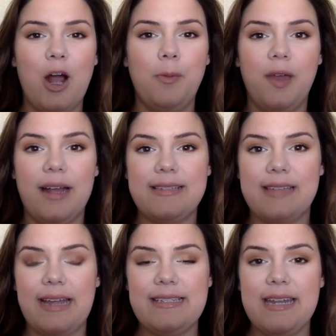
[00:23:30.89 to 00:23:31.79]
I hope you
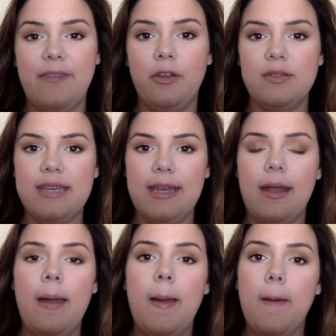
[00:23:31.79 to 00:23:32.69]
guys liked it. If you
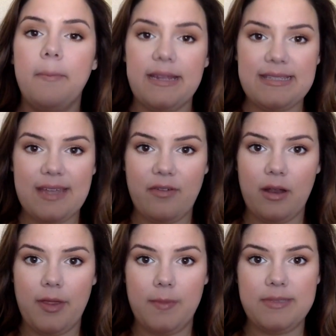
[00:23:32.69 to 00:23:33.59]
did, please give
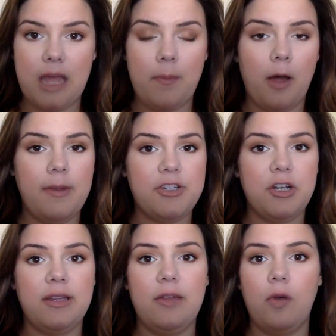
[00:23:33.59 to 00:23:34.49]
it a thumbs up. I'll be
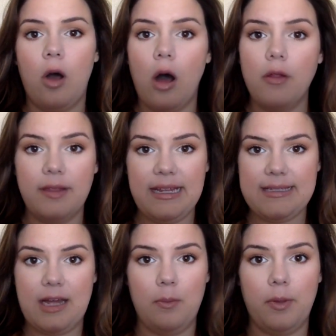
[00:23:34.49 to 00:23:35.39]
sure to leave all the
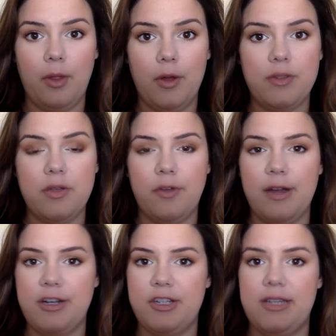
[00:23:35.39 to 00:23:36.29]
links down below, so if
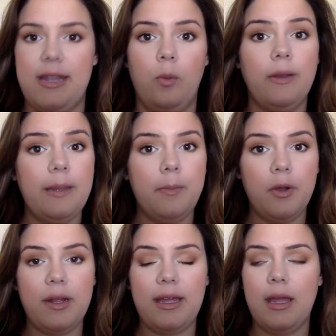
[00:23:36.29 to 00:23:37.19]
you're interested in Willing
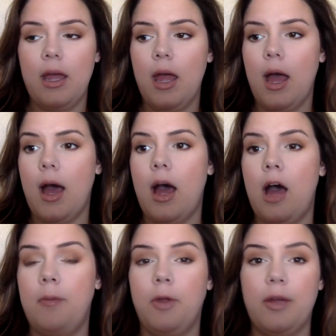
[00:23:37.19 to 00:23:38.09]
Beauty,
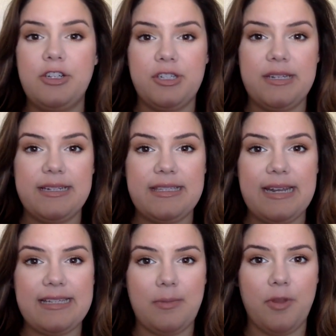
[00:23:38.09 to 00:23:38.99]
you're interested in
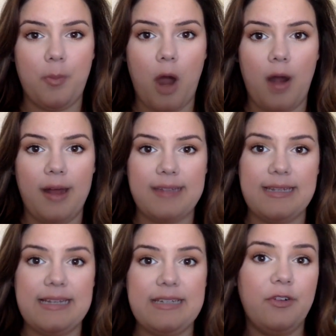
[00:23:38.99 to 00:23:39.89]
seeing some of the products
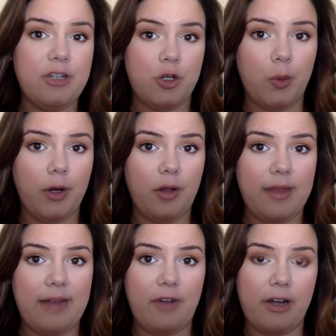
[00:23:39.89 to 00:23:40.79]
in a different tutorial
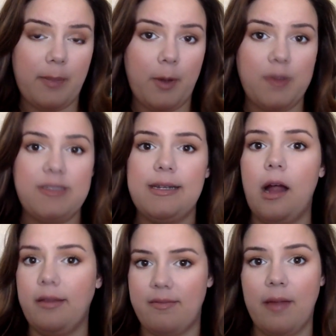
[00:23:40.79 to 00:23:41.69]
that I've already posted,
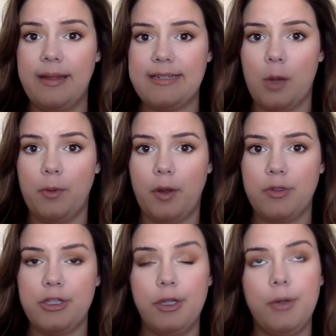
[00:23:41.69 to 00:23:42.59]
I'll leave that link down below
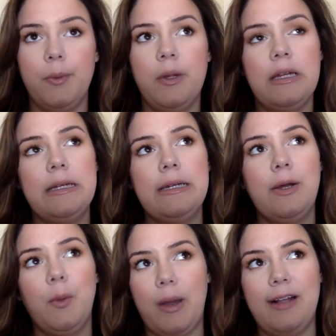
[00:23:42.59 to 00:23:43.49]
too.
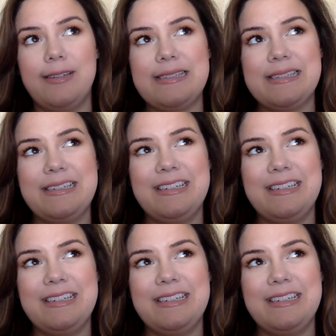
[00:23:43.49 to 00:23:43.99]
What else?